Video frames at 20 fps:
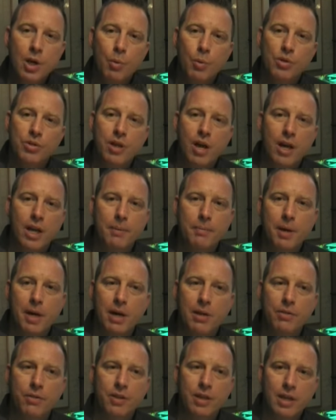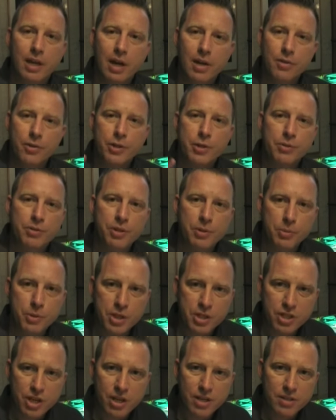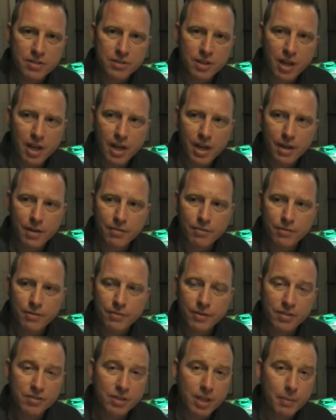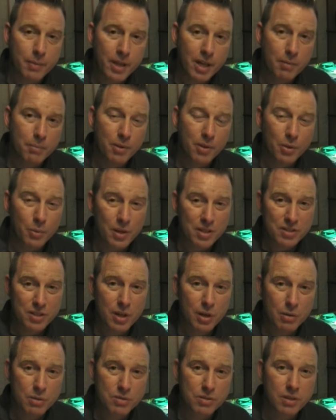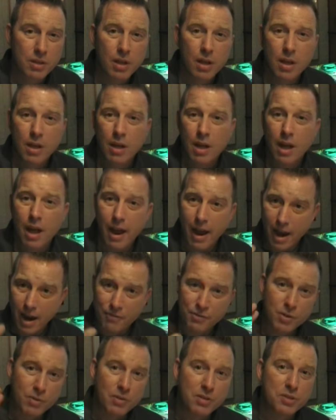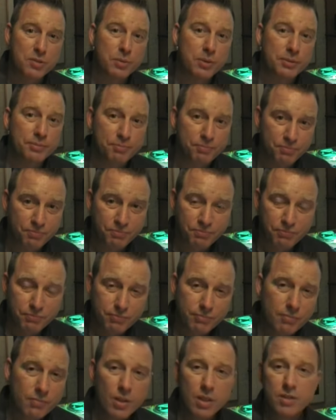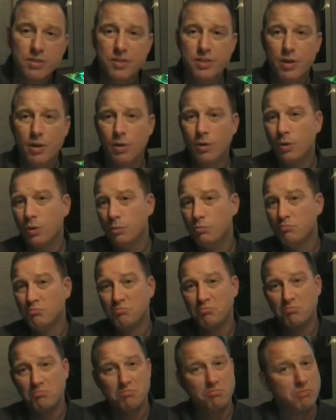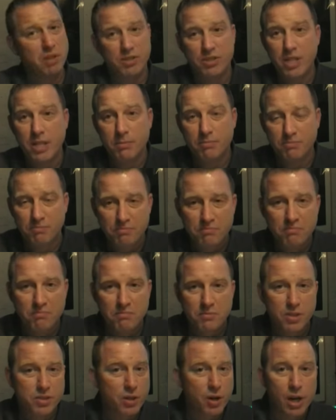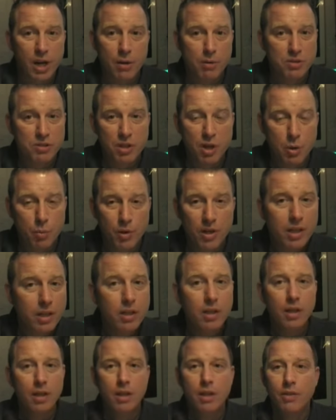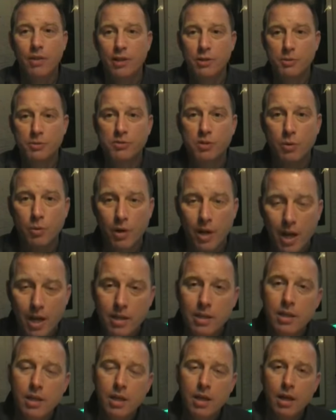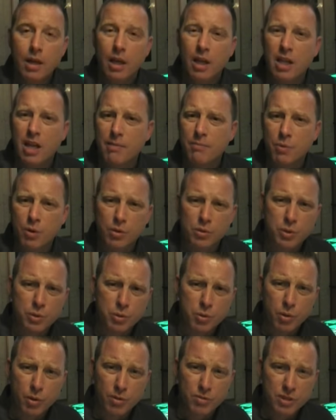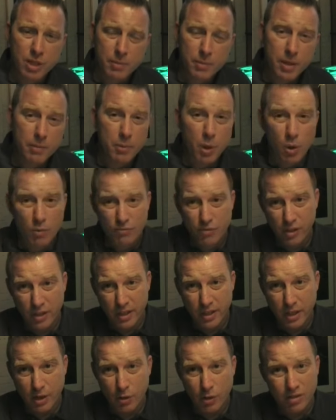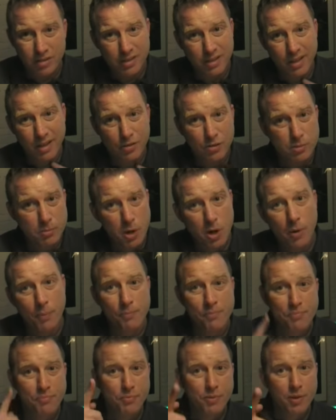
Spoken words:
We'll talk about the other YouTube DJs Live events coming up on the West Coast after this one. So that's it. Sorry I was long-winded. That's what's going on. Have more tutorials coming up hopefully later on today or tomorrow.